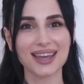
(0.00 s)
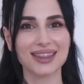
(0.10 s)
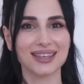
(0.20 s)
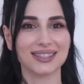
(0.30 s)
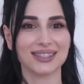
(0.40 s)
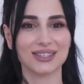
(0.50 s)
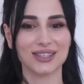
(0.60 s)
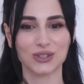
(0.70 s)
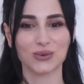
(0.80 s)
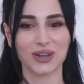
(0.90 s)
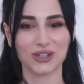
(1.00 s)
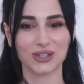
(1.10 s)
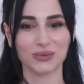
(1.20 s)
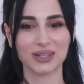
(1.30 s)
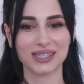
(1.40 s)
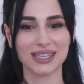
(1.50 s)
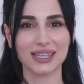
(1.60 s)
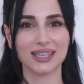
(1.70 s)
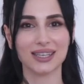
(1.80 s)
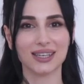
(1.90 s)
in this situation we
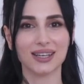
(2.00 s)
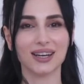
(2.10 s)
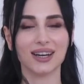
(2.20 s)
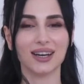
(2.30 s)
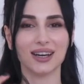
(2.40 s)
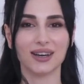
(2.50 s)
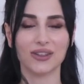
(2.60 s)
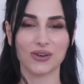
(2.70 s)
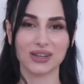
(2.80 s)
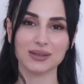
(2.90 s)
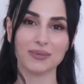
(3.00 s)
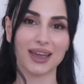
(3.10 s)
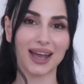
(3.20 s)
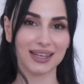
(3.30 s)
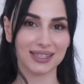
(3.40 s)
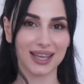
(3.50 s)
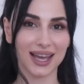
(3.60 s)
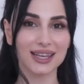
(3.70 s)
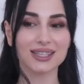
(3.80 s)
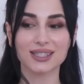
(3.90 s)
see Theresa May as a
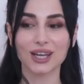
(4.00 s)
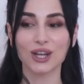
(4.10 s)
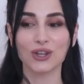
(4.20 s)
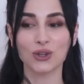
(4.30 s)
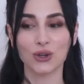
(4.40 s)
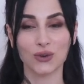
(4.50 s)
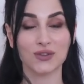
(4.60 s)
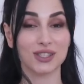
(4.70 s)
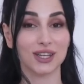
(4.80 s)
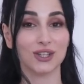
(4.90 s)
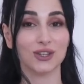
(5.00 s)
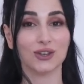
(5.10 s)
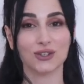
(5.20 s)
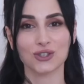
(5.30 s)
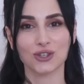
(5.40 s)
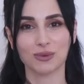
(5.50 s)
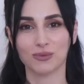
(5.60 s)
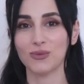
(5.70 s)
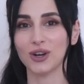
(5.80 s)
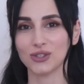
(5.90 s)
guest, nervous and not sure
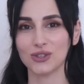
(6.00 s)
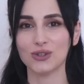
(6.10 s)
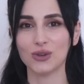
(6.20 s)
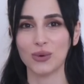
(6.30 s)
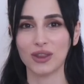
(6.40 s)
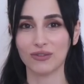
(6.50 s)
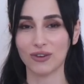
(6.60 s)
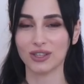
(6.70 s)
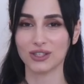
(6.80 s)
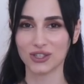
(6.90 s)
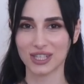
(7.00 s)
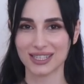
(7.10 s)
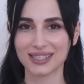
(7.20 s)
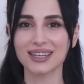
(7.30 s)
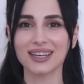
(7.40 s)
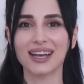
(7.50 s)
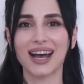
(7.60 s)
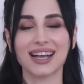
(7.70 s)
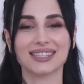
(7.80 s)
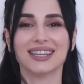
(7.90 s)
what to do with the fallen cheese.
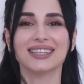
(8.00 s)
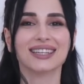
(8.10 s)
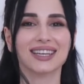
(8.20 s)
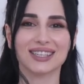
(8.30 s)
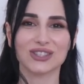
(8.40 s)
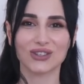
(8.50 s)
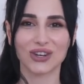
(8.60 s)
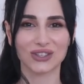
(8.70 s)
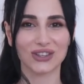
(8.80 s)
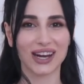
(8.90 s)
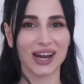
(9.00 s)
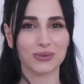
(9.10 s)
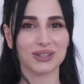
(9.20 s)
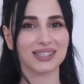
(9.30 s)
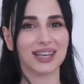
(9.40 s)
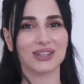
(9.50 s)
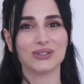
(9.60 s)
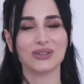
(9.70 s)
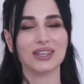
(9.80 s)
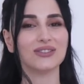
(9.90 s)
As an etiquette instructor, I would say
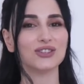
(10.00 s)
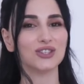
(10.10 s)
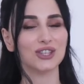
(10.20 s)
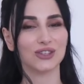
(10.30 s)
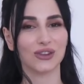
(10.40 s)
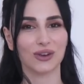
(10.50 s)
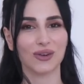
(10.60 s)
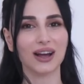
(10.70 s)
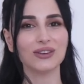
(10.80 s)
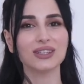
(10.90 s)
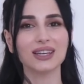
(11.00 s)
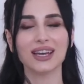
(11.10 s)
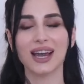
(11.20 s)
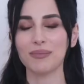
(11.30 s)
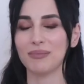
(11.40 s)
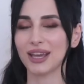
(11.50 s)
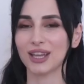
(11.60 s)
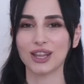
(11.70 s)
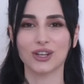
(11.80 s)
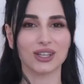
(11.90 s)
to leave the cheese on the ground and make
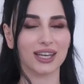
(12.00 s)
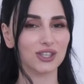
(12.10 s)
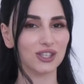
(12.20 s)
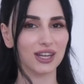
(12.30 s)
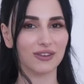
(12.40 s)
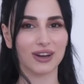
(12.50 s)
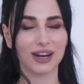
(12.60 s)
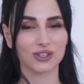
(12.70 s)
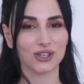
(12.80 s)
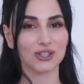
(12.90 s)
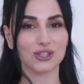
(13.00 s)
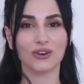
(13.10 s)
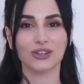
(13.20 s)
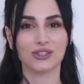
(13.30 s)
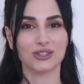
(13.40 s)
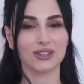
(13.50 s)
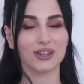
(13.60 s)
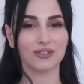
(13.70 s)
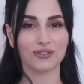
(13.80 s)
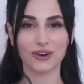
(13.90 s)
it look like she never actually saw it
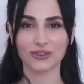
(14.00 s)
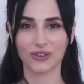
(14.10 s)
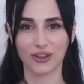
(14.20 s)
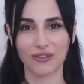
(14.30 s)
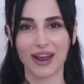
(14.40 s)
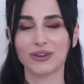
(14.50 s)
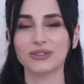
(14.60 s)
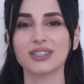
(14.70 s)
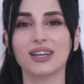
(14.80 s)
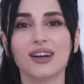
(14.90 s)
fall to the ground,